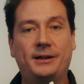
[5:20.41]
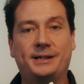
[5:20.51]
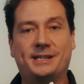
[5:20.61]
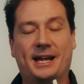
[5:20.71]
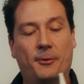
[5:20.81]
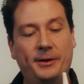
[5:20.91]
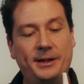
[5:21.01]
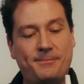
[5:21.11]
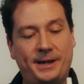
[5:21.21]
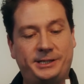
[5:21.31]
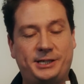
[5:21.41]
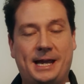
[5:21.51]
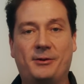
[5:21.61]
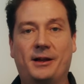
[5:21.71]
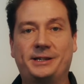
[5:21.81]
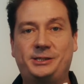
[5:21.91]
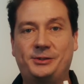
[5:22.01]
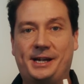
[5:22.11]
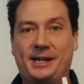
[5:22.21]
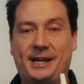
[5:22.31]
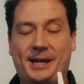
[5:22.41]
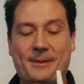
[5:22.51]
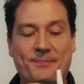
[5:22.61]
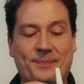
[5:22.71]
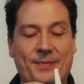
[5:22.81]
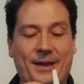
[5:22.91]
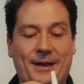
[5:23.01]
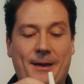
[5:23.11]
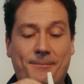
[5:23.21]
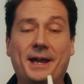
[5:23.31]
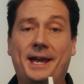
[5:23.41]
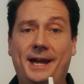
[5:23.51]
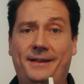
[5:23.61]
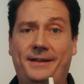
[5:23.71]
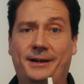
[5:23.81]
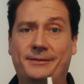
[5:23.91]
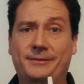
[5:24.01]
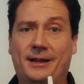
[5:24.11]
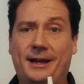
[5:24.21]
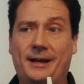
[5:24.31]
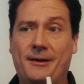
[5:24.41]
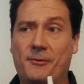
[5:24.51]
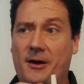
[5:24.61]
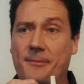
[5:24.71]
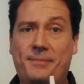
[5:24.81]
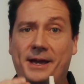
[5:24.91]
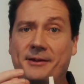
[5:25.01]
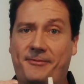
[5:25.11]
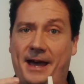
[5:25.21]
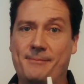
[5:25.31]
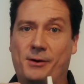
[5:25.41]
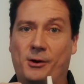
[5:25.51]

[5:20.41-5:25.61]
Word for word: It's got a really big chamber. It lets you get a big hit in there, like a, big fat